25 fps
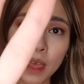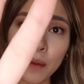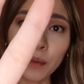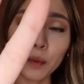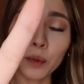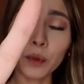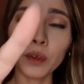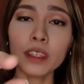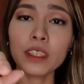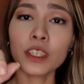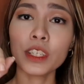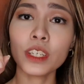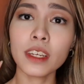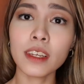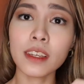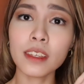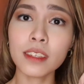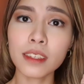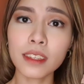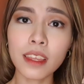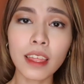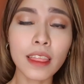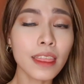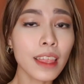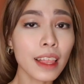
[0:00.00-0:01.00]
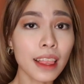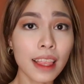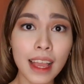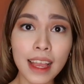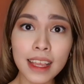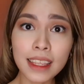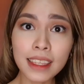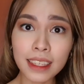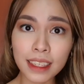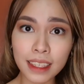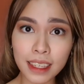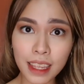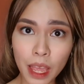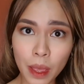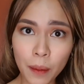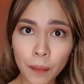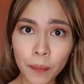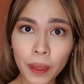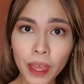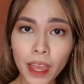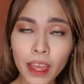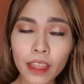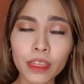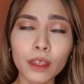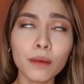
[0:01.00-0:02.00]
step, which is the last
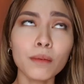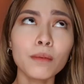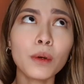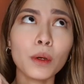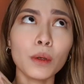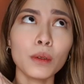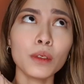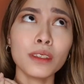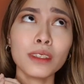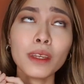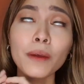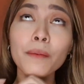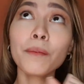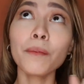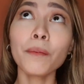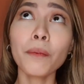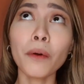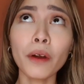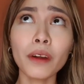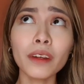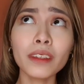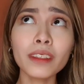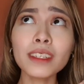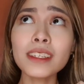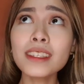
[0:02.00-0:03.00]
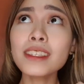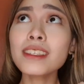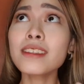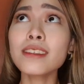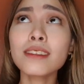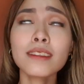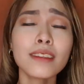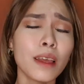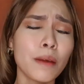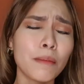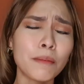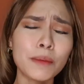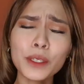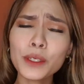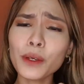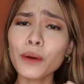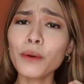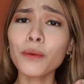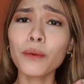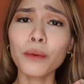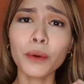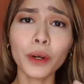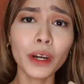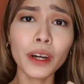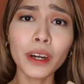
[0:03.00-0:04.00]
step and the most important step.
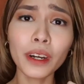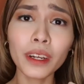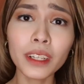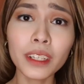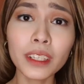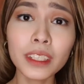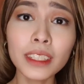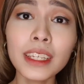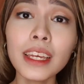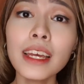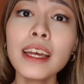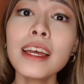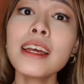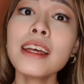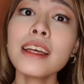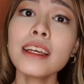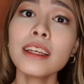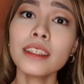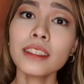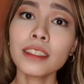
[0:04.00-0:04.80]
So, world,